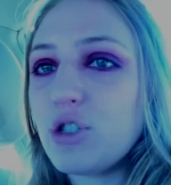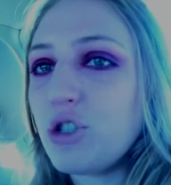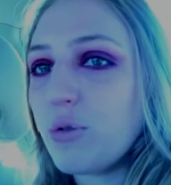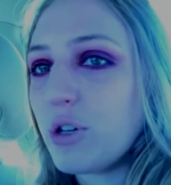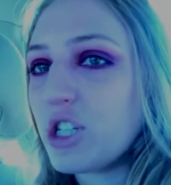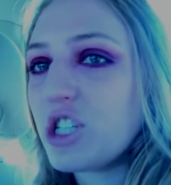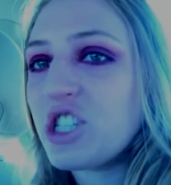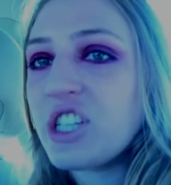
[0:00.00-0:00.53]

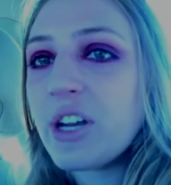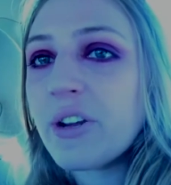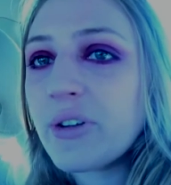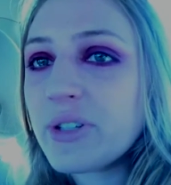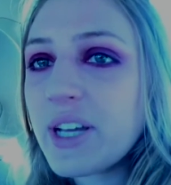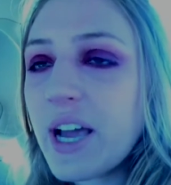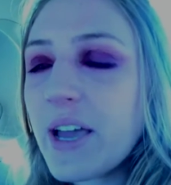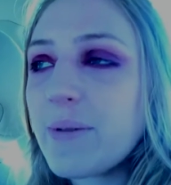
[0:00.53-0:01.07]
Jewish
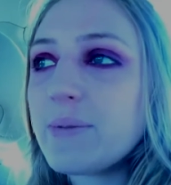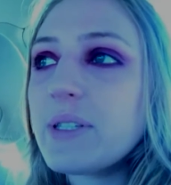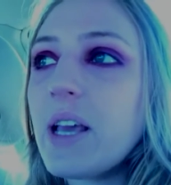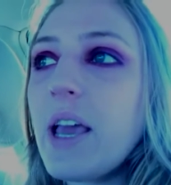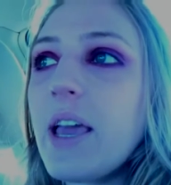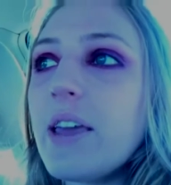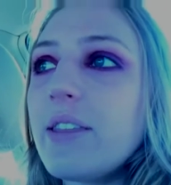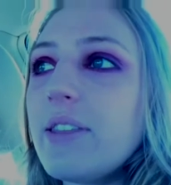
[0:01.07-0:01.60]
stereotypes.
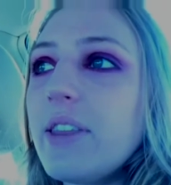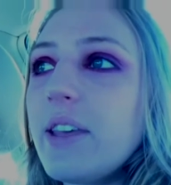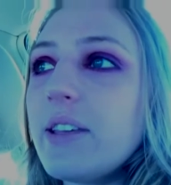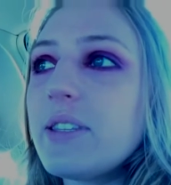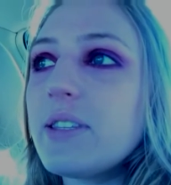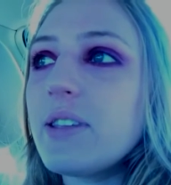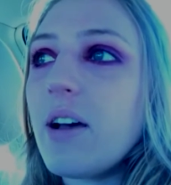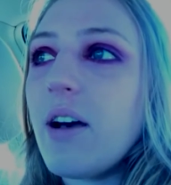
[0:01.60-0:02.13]

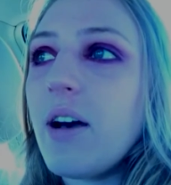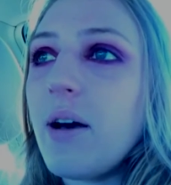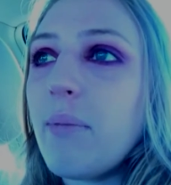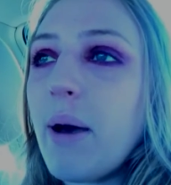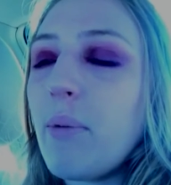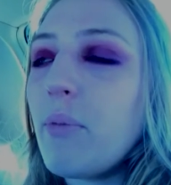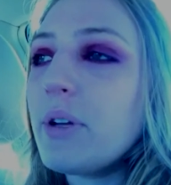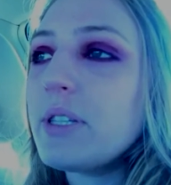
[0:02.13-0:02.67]
This,
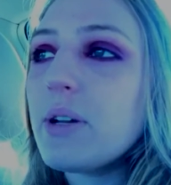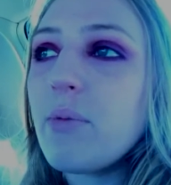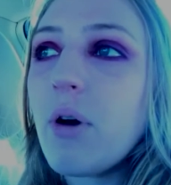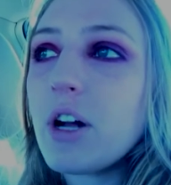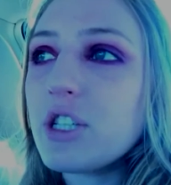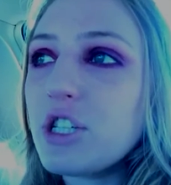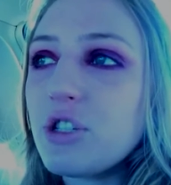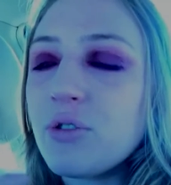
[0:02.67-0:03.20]
once I
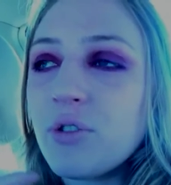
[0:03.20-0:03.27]
watched this